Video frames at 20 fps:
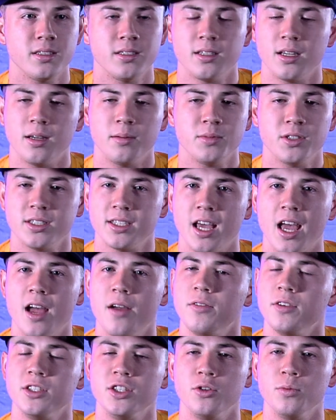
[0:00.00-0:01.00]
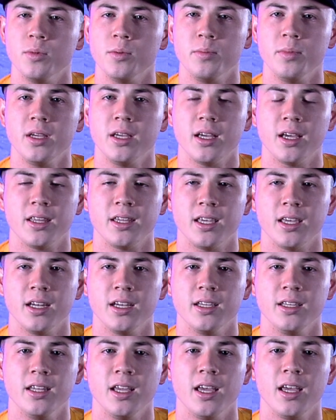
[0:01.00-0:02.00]
I'm just an average human being at the end of
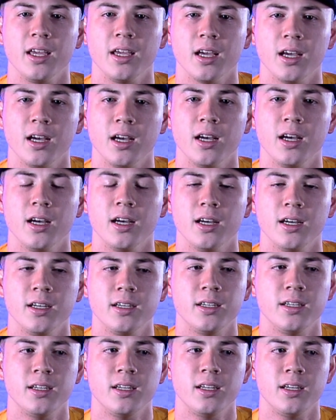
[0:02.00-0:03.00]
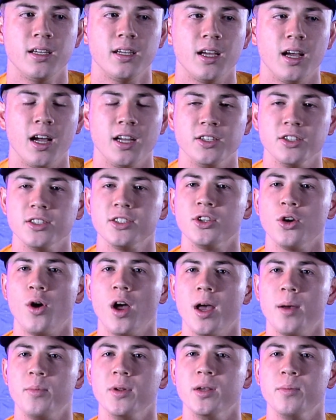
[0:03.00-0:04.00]
the day. I just so
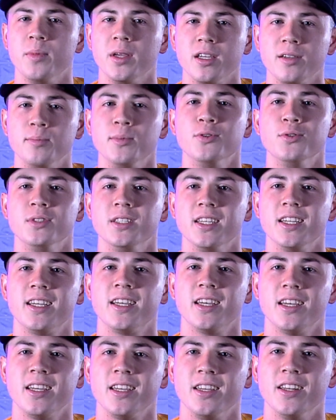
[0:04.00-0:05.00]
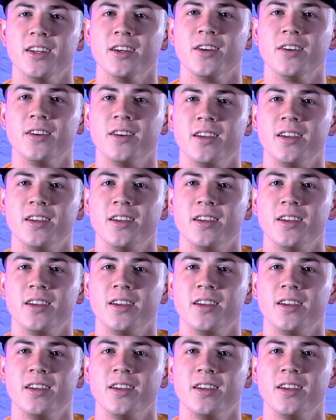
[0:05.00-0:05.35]
happen to make music, you know?